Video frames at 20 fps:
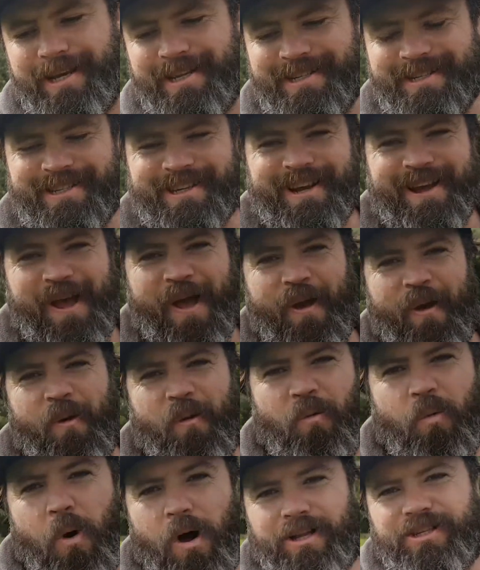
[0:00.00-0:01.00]
is,
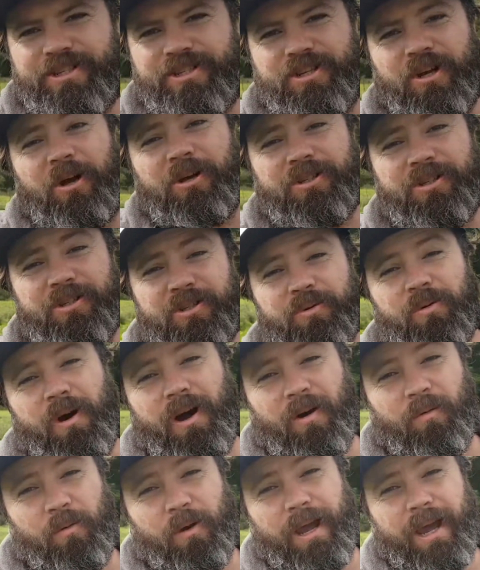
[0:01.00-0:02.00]
what socks do
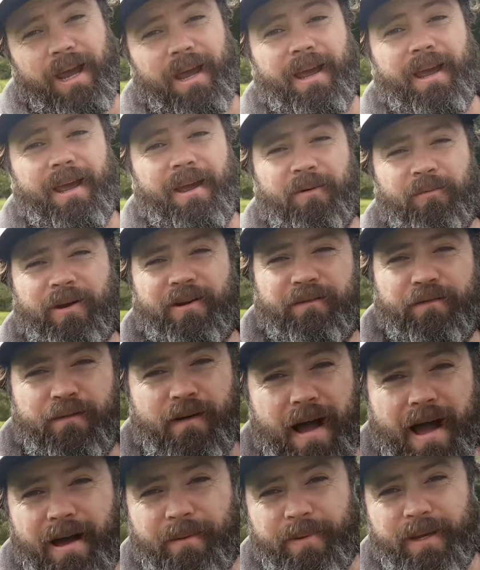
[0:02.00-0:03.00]
I wear when
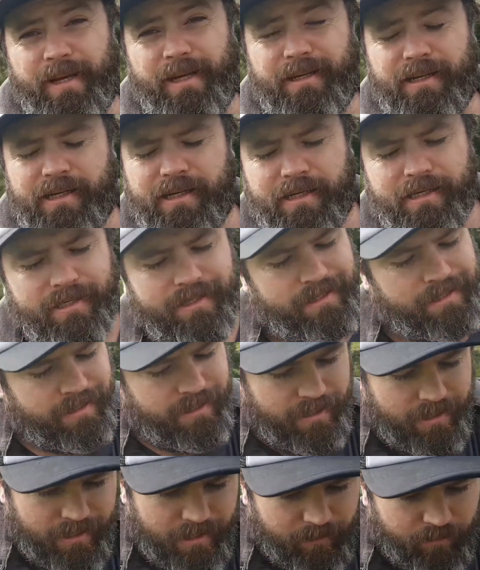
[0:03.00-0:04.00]
farming?
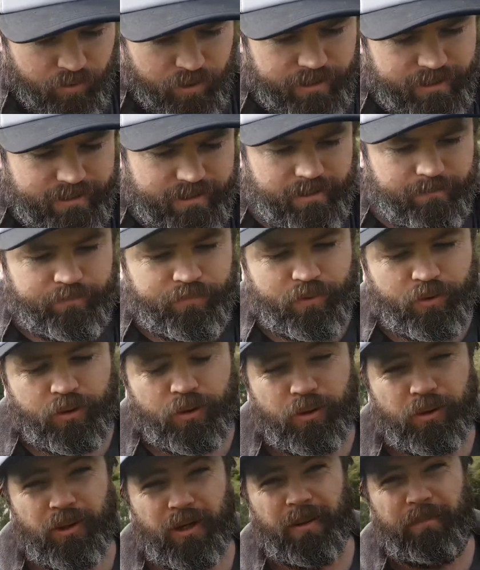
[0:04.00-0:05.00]
Pretty
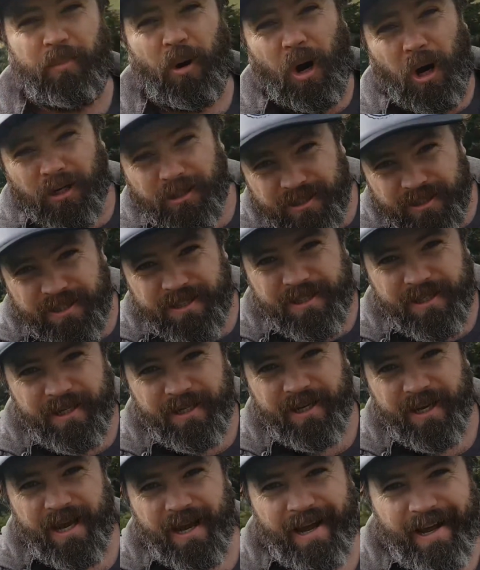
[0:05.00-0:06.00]
simple, Bonds,
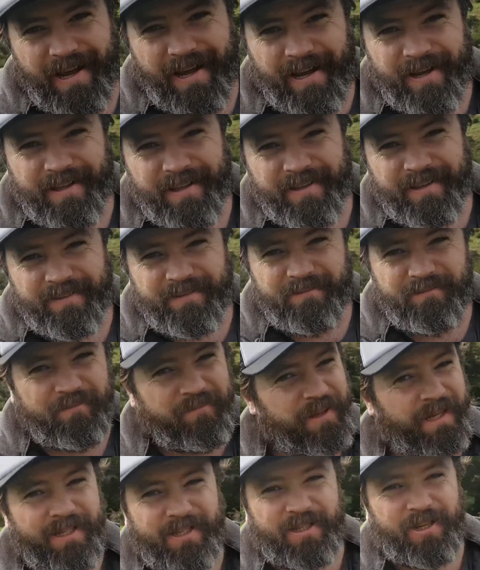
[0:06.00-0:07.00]

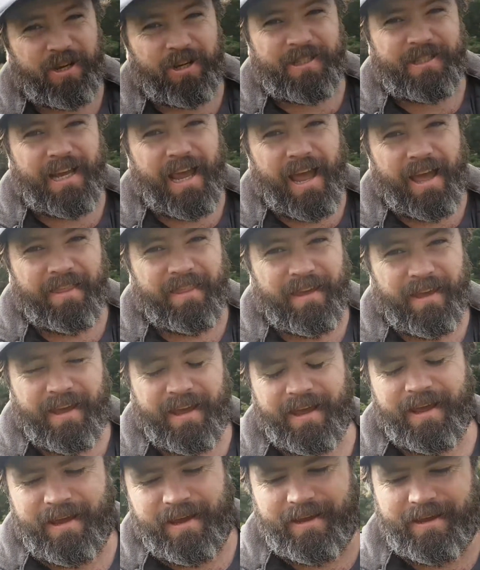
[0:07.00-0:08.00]
best socks out
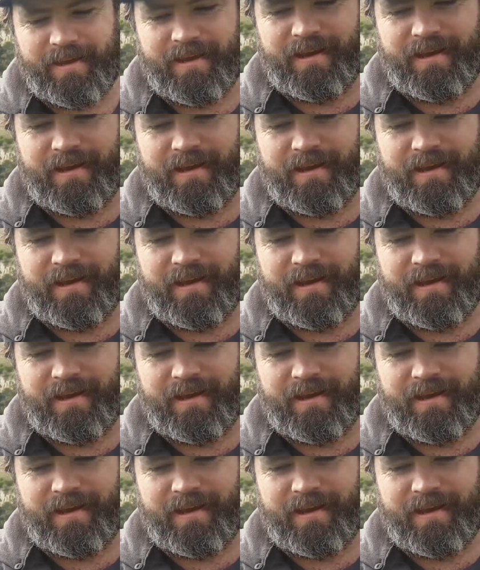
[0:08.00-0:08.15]
there.